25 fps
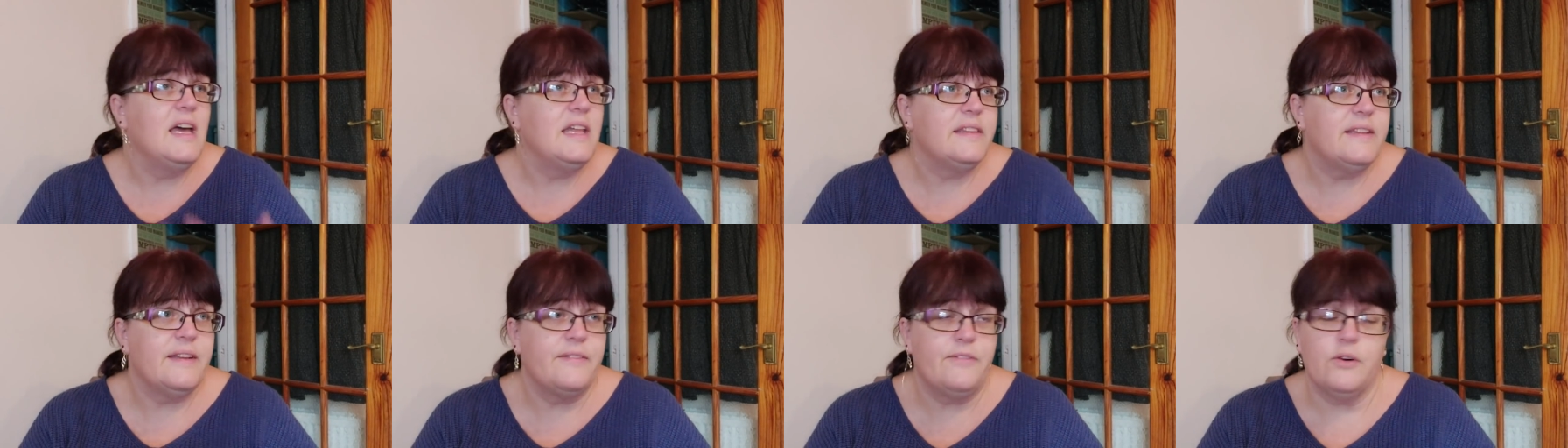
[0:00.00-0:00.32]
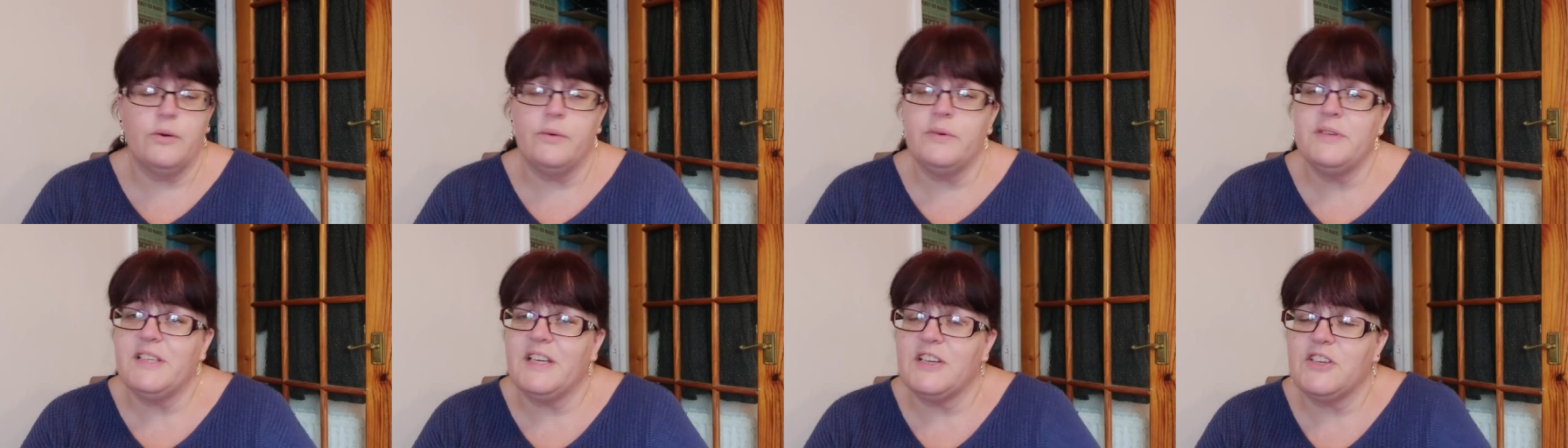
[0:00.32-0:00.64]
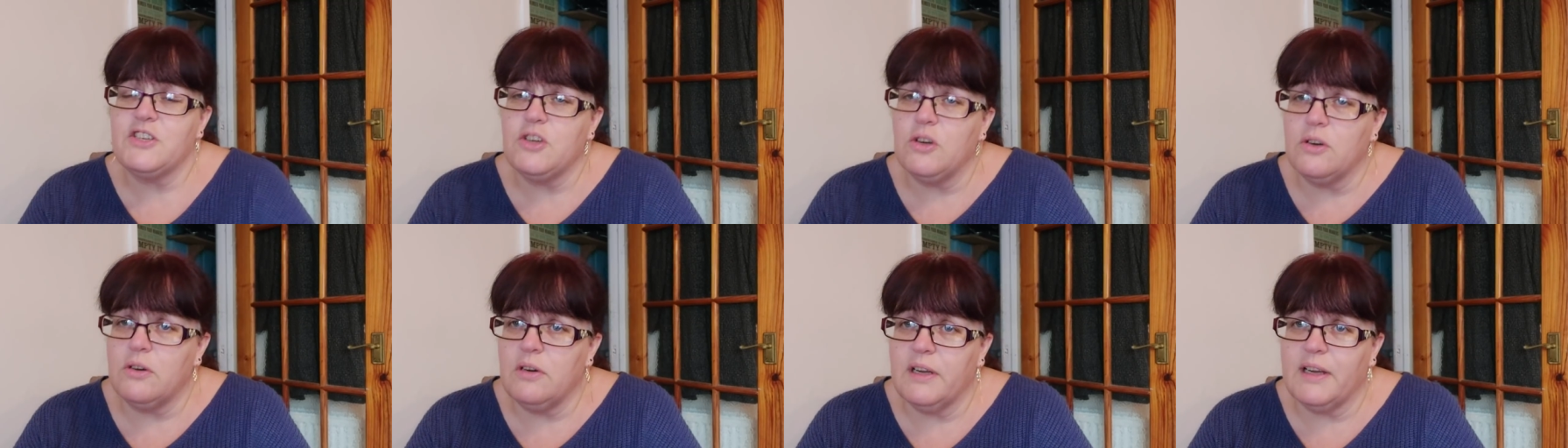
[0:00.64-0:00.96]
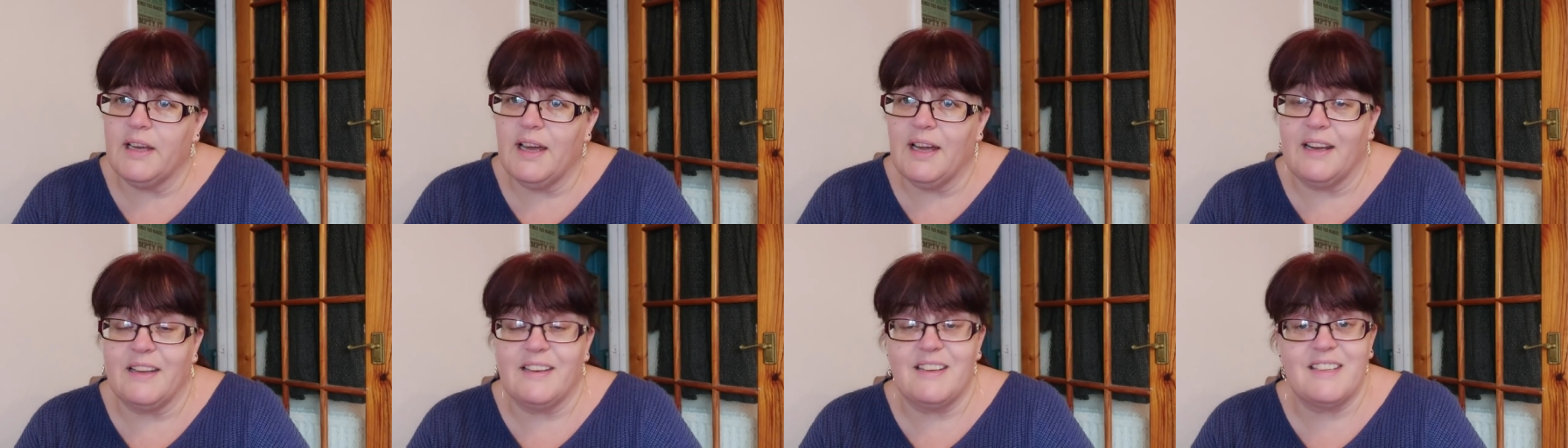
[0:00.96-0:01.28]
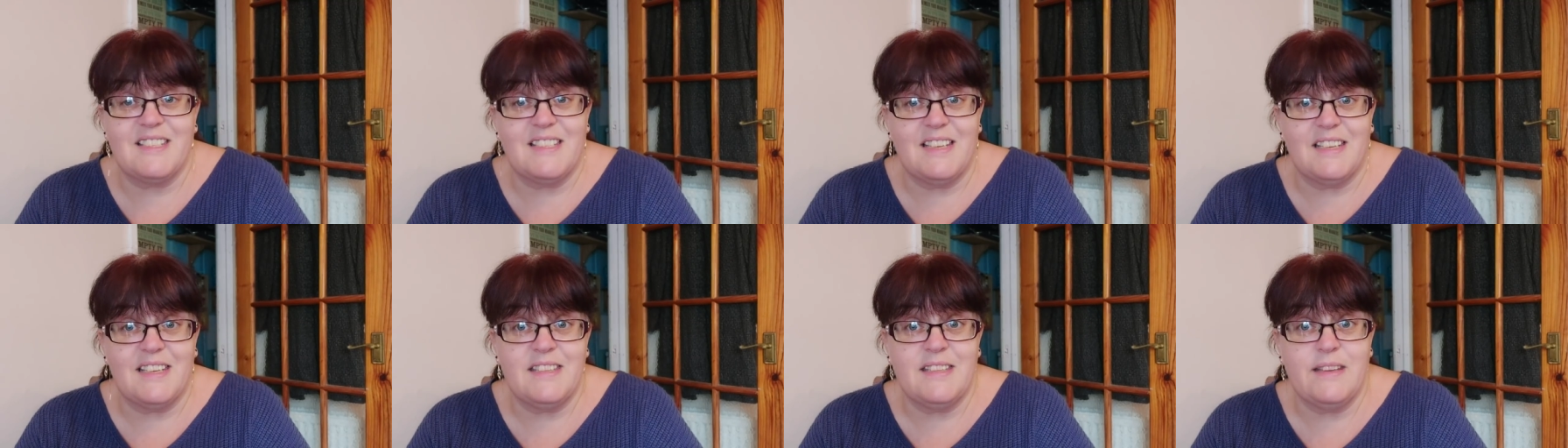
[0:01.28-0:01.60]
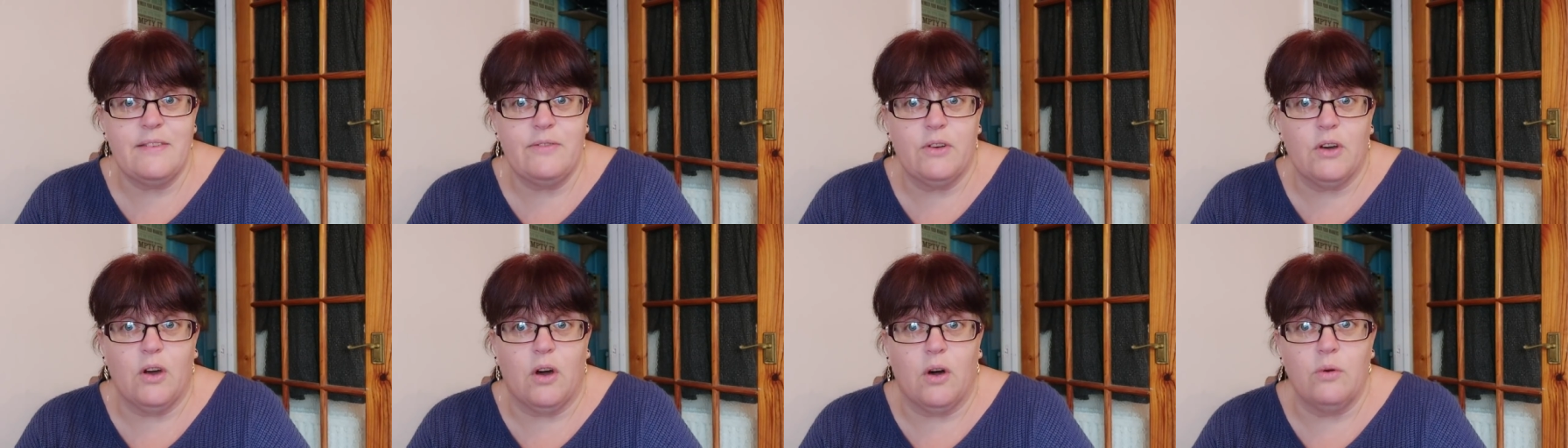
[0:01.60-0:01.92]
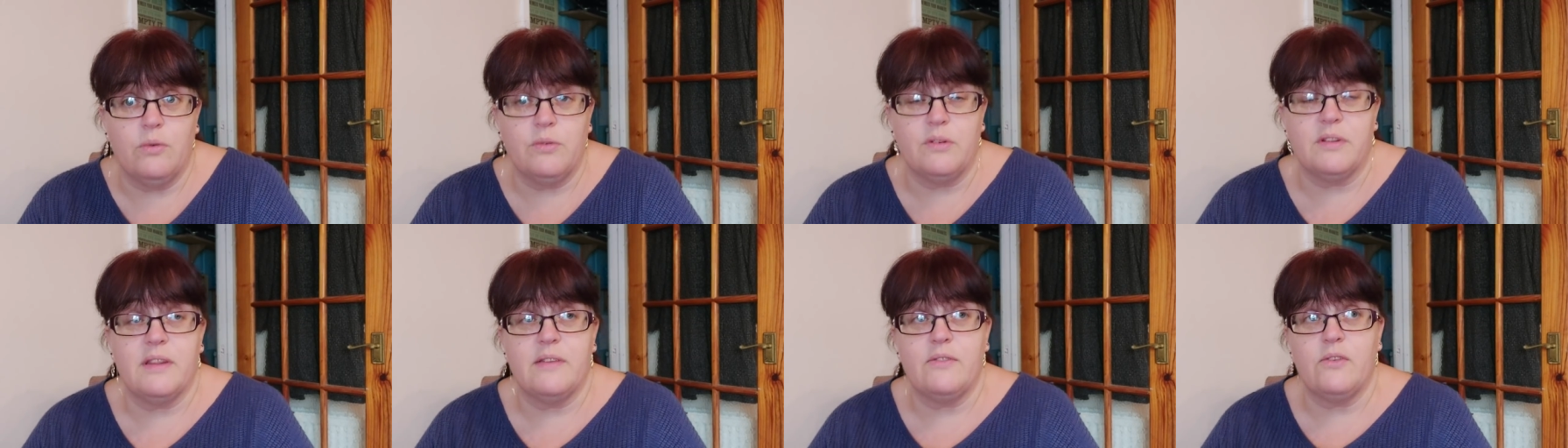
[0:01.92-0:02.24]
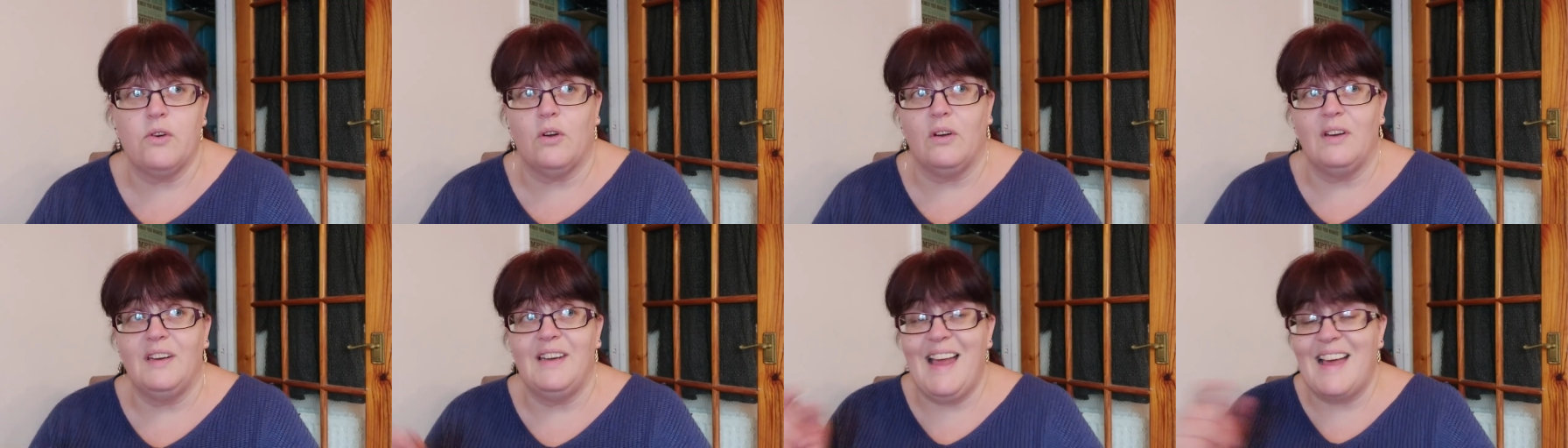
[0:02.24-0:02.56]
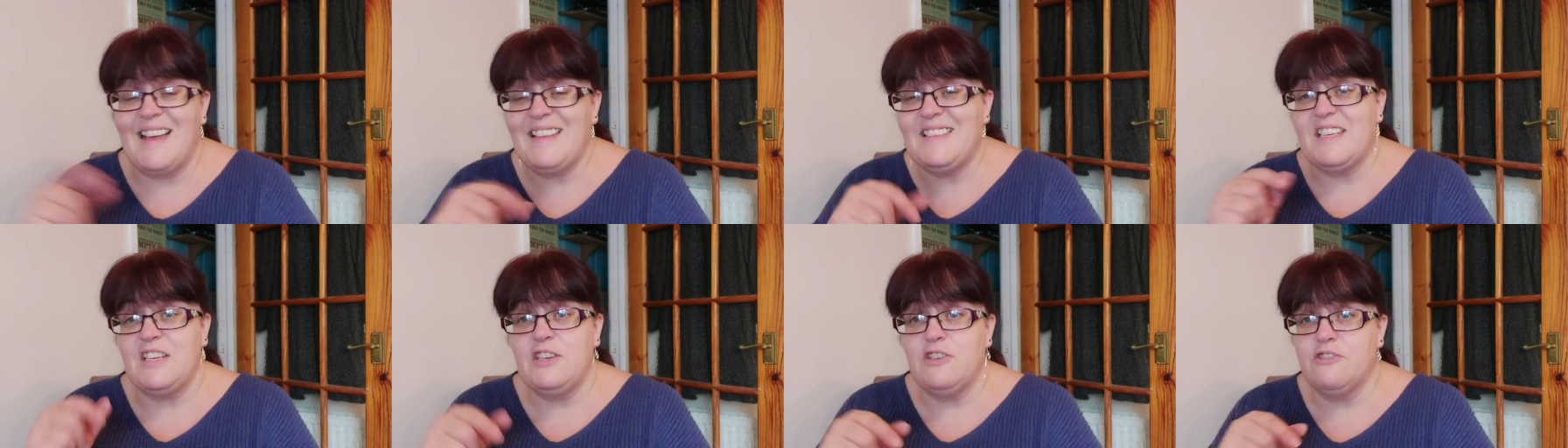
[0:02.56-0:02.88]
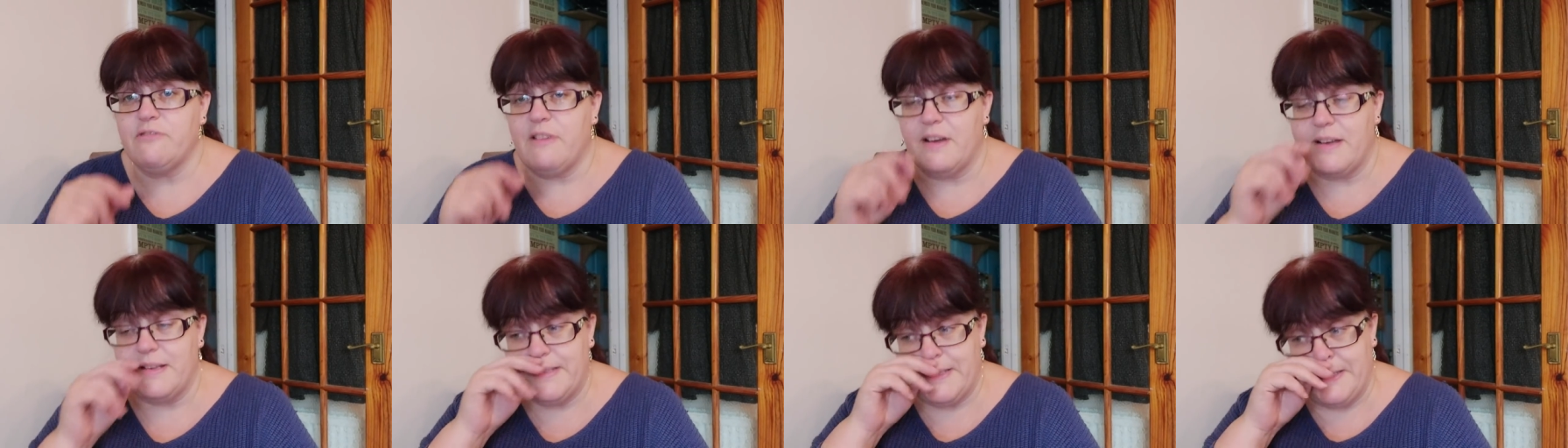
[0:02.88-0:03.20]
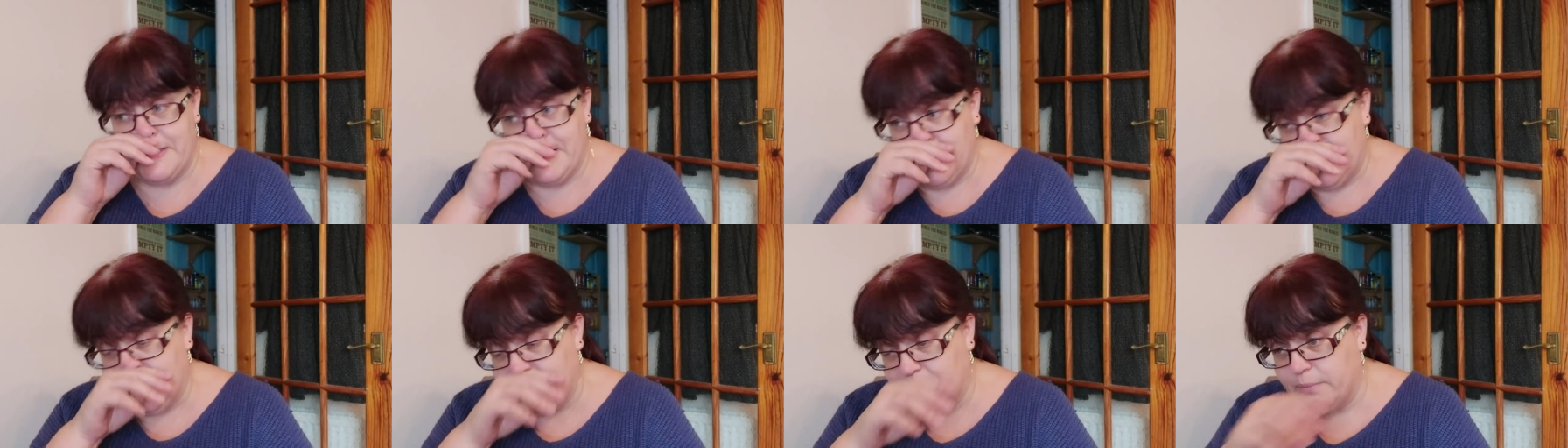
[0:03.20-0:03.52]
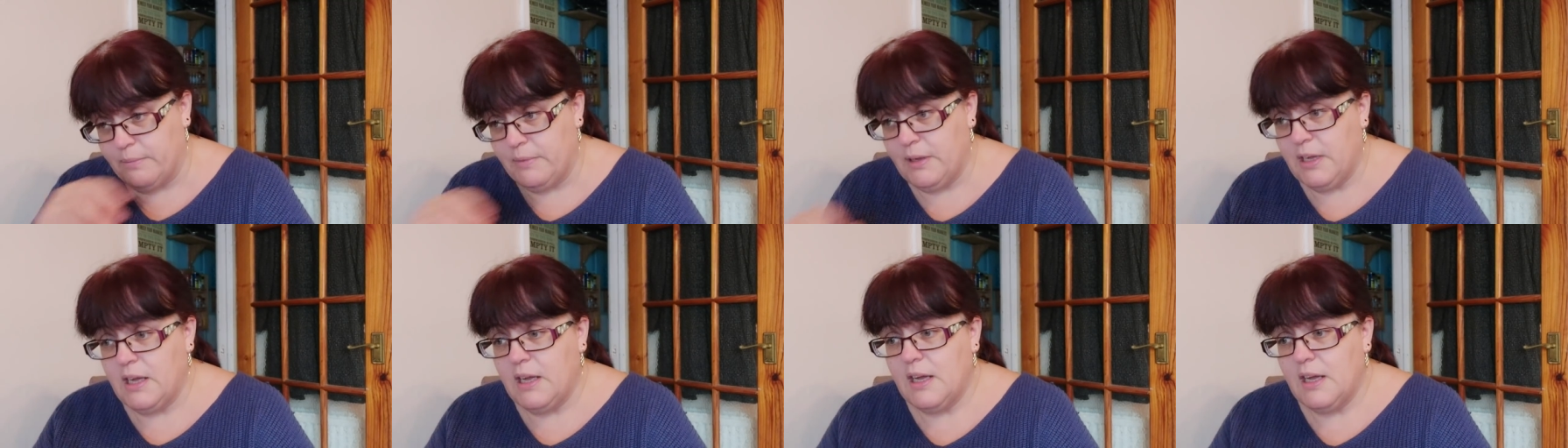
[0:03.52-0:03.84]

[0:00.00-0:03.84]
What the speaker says: They've always had chocolate calendars, and as they've got older, they've got less interested in them,